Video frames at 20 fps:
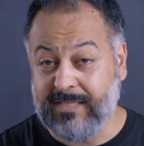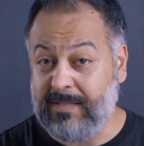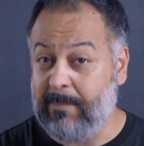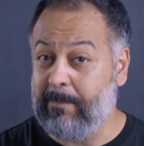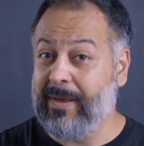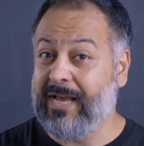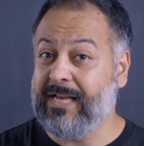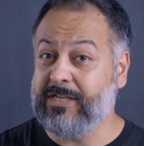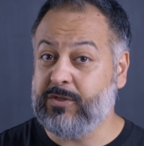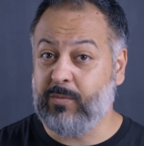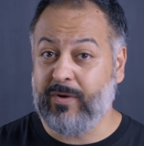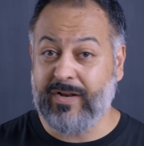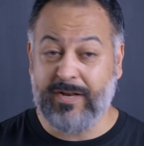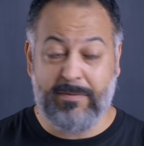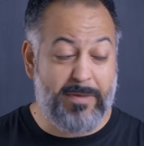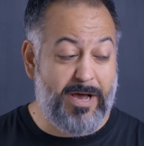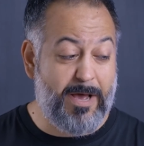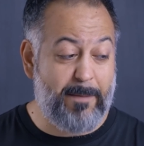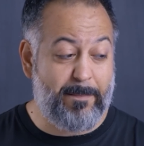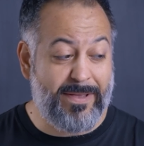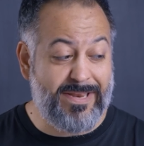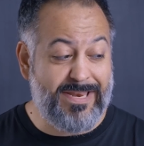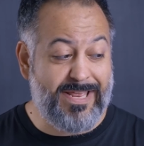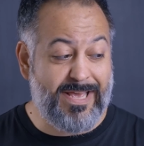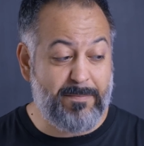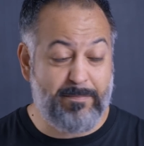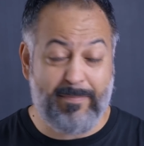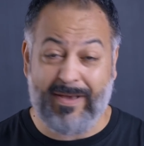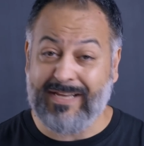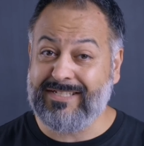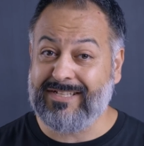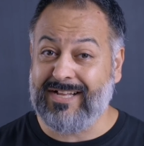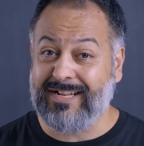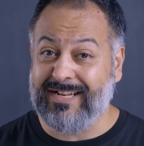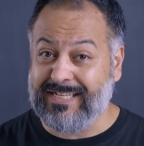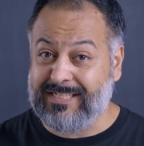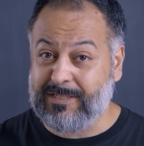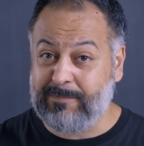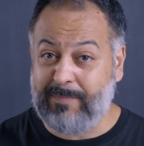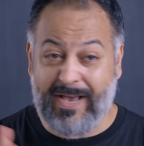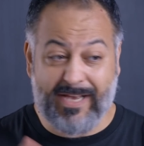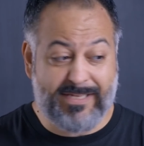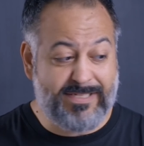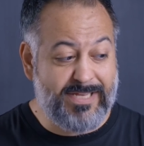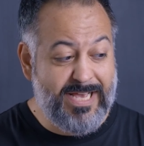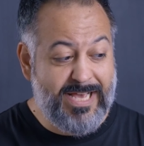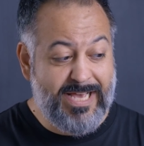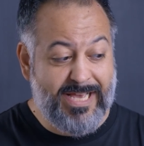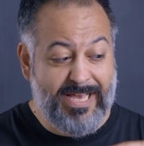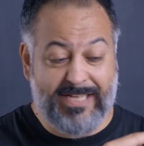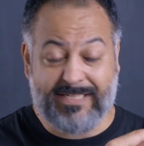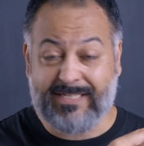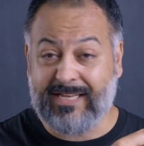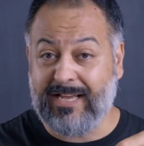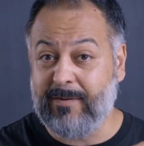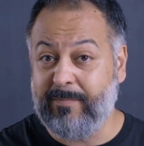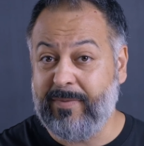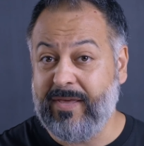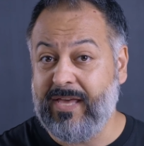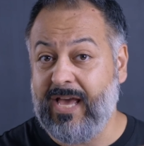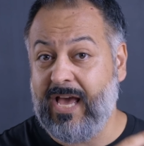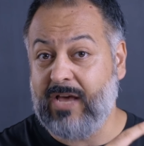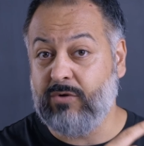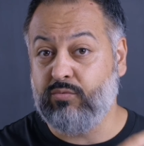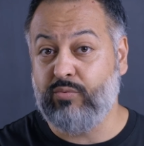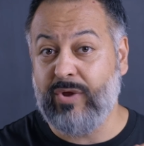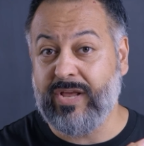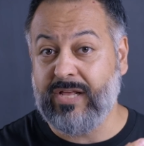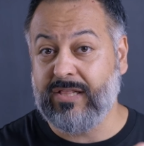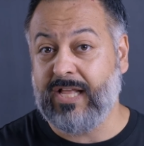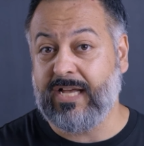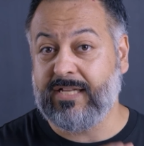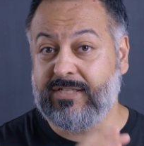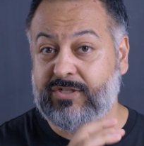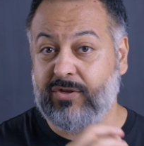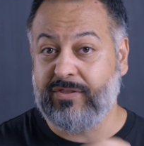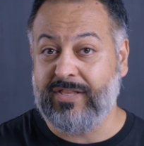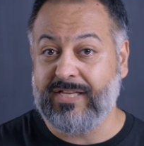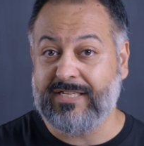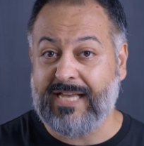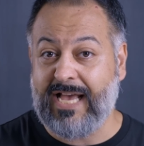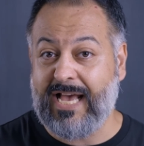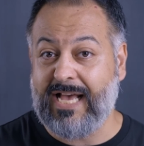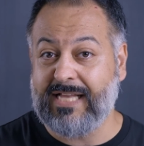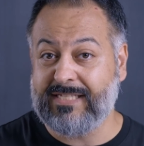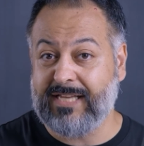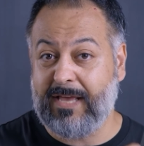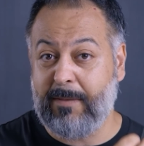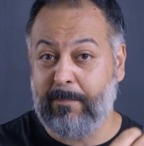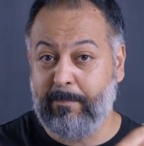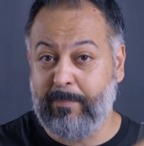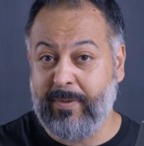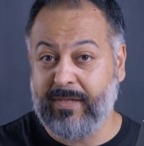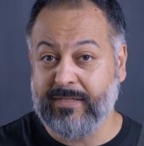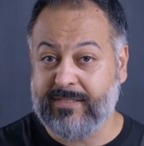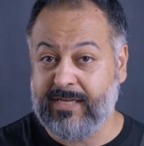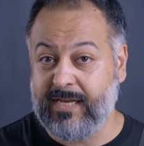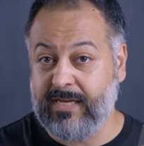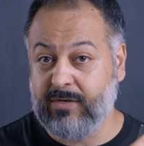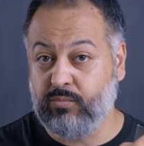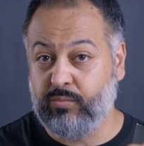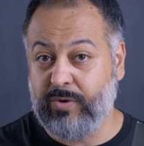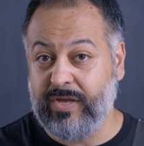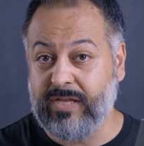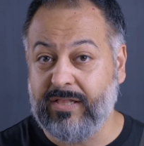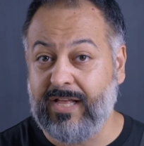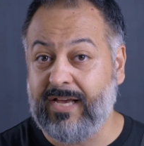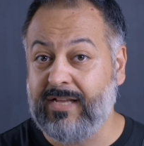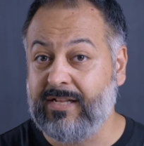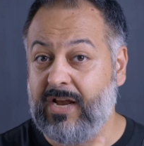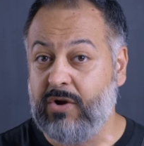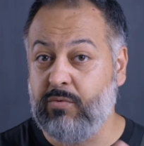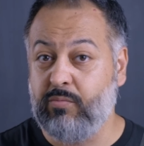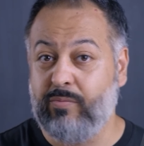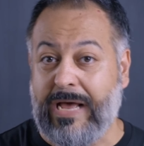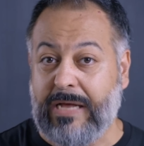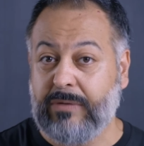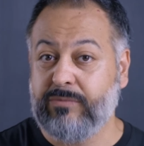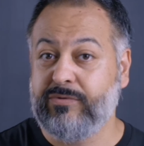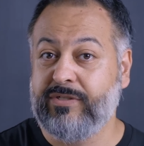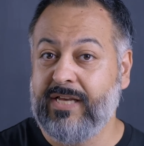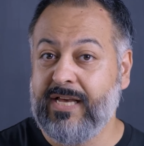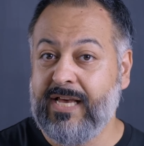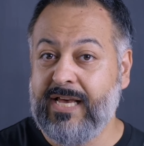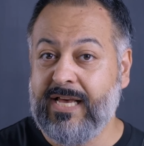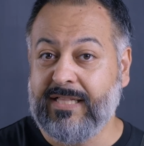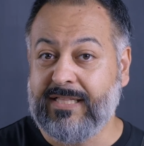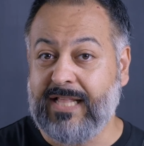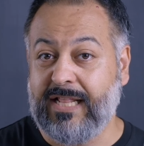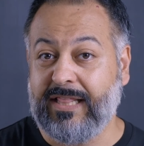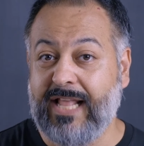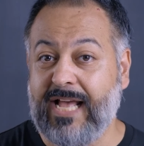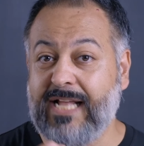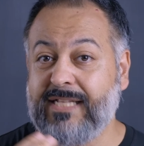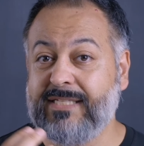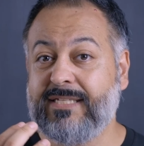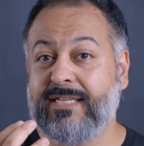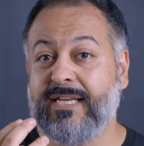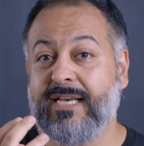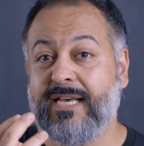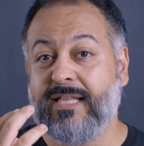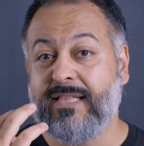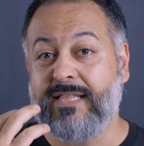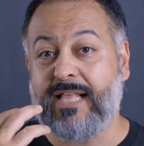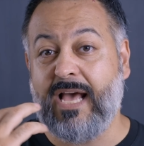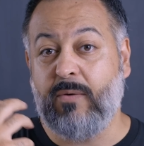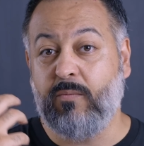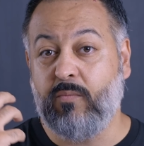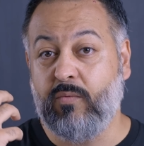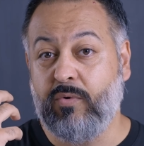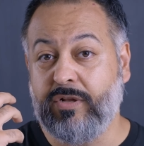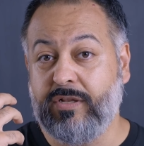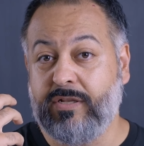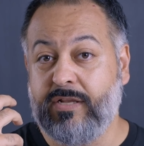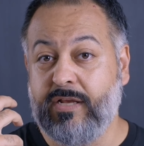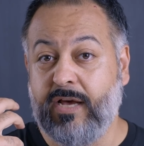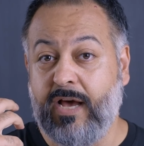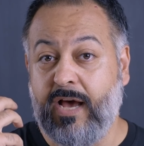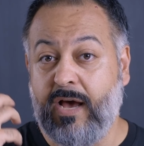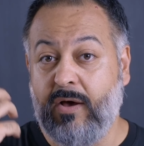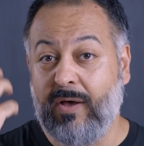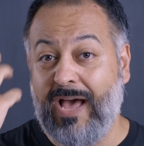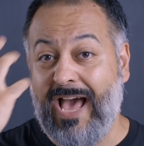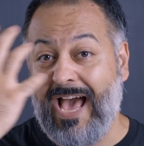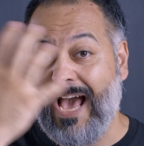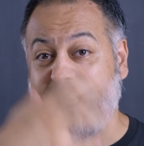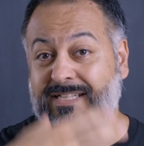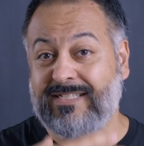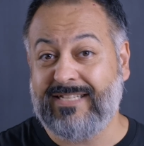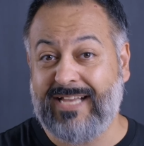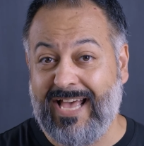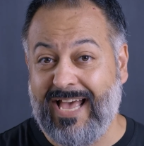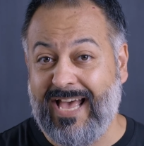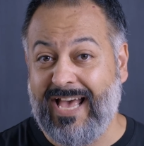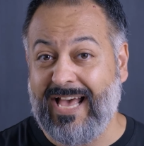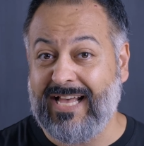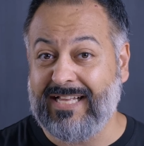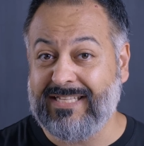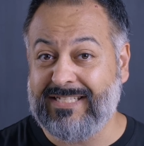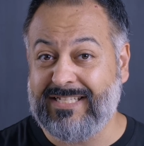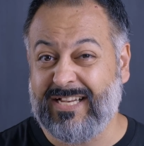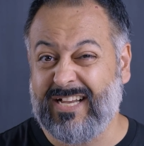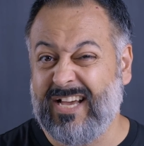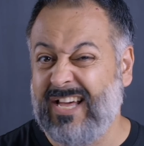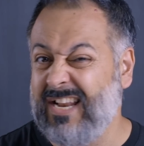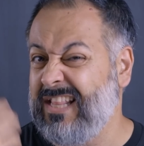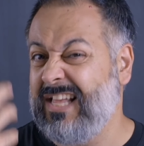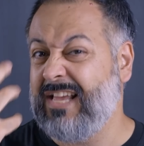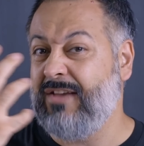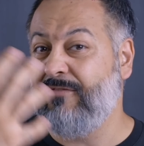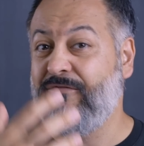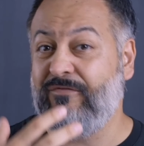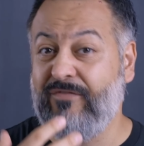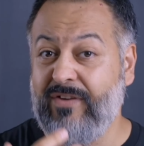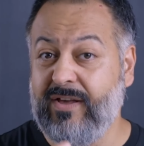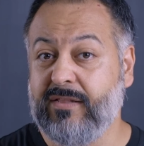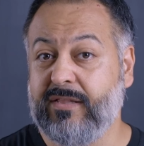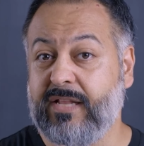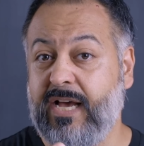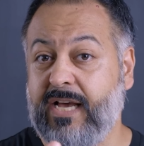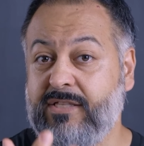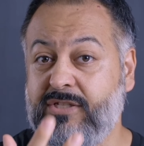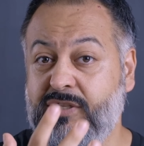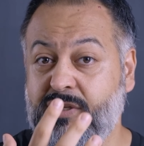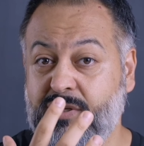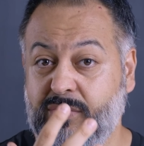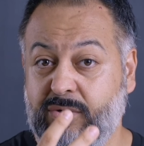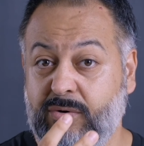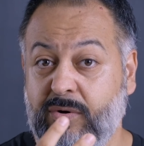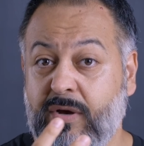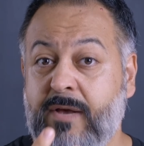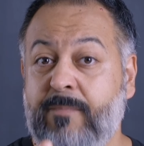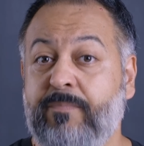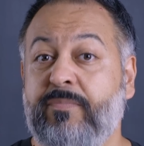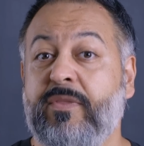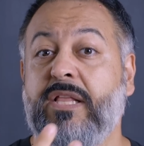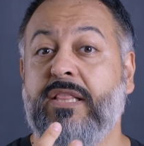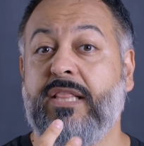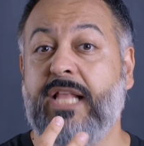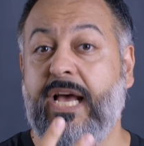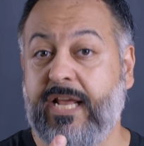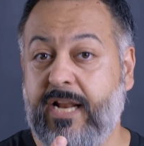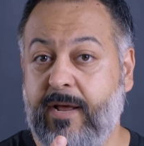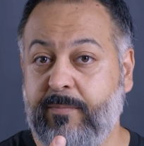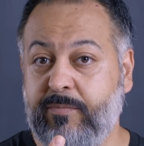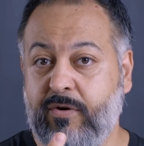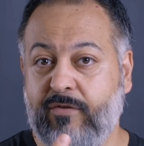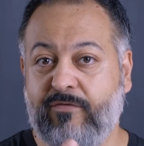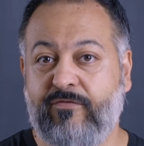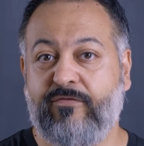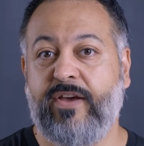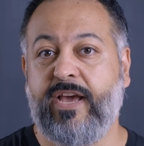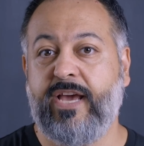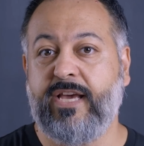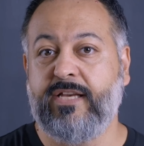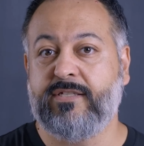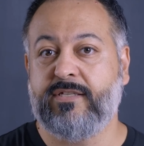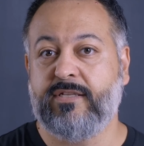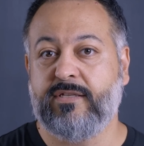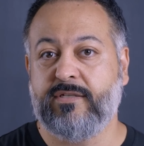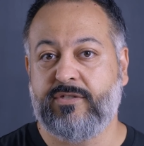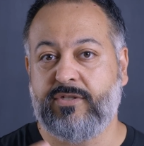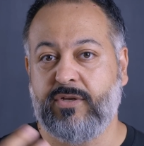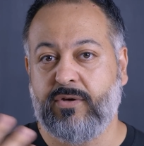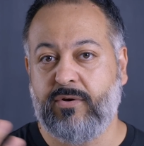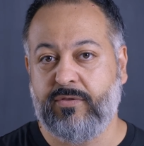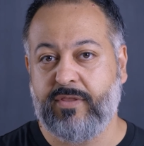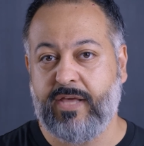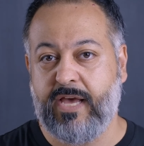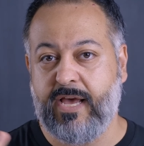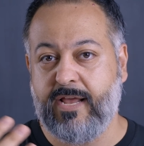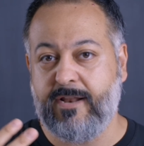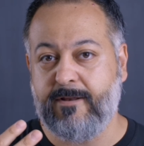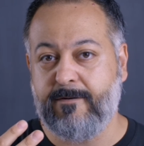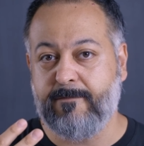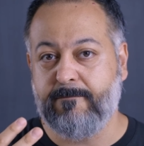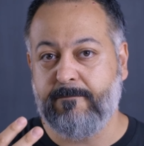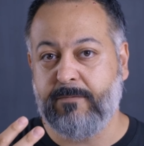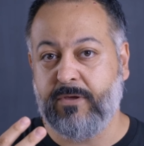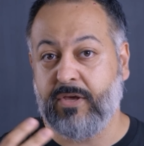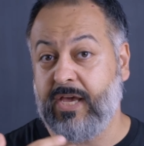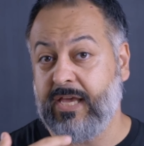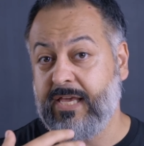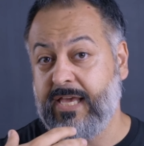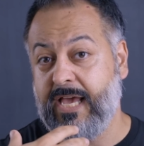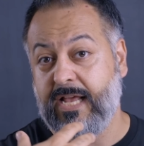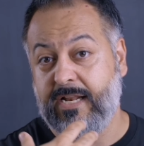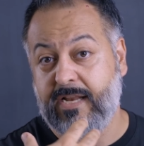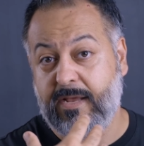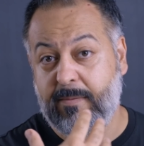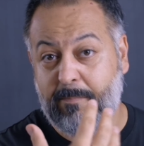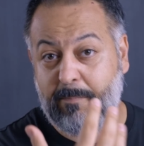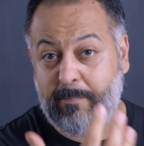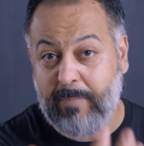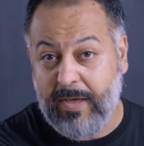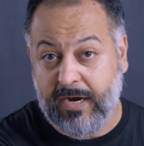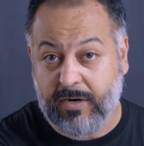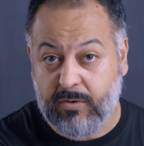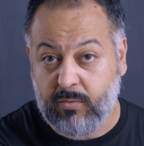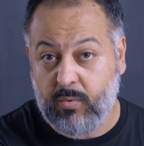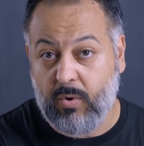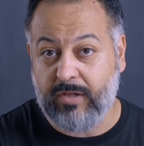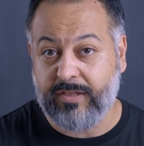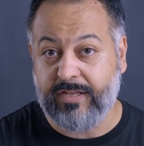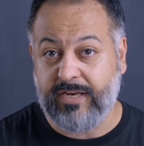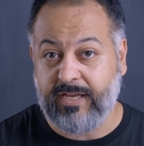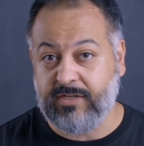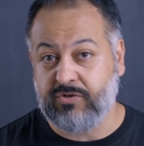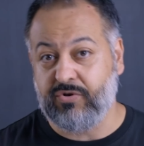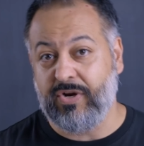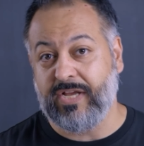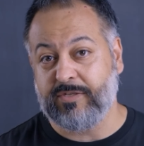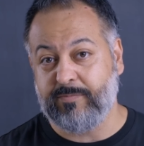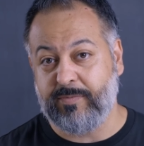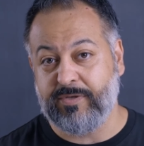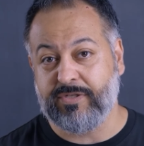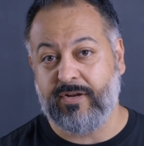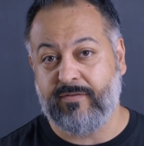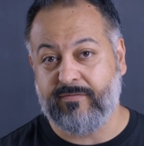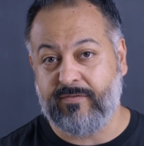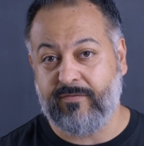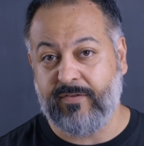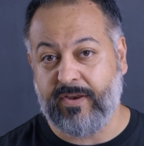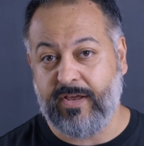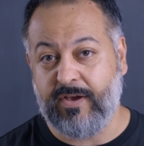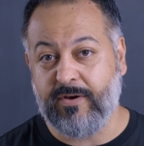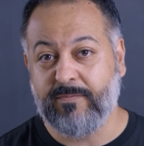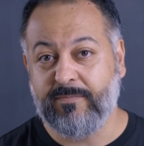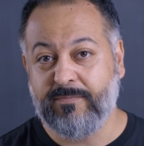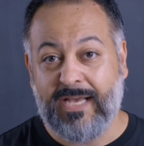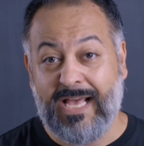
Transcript: The biggest one in my opinion, based on the specs, is gonna be a ring light. So this has a built-in ring light around the lens that would uh, act as kind of like a field light to light up your face so then you can get better quality transmission of the video.